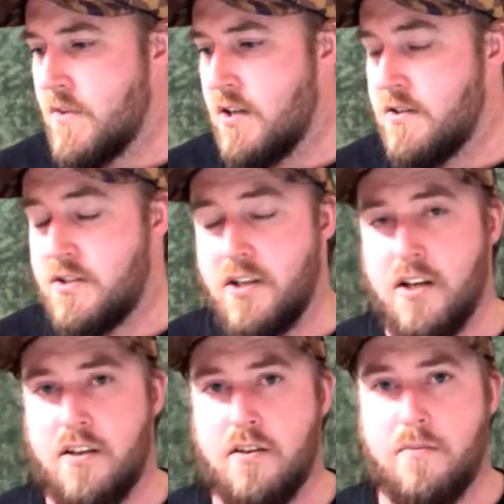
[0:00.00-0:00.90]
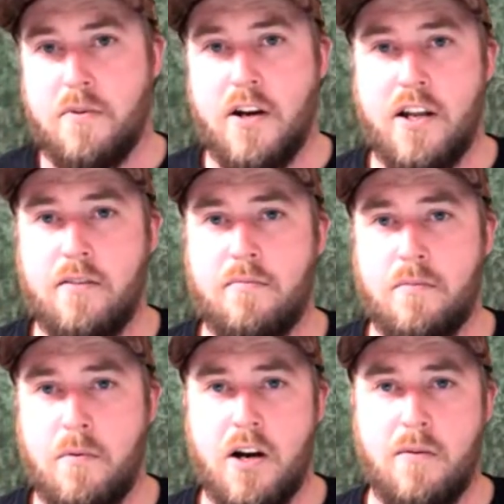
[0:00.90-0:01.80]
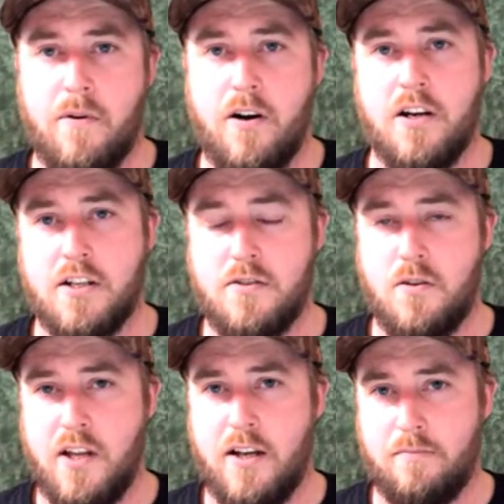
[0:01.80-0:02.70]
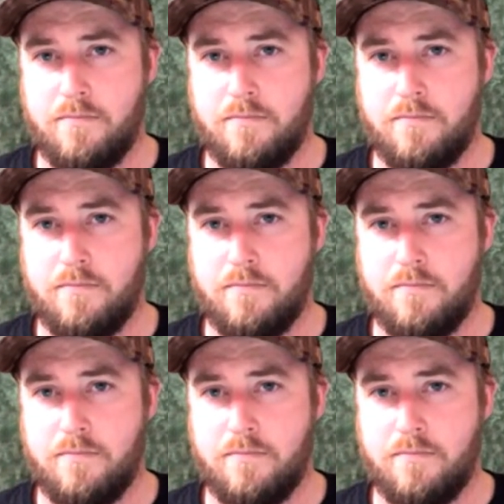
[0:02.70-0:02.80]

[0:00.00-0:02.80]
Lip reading: So yeah, the breeding projects and all that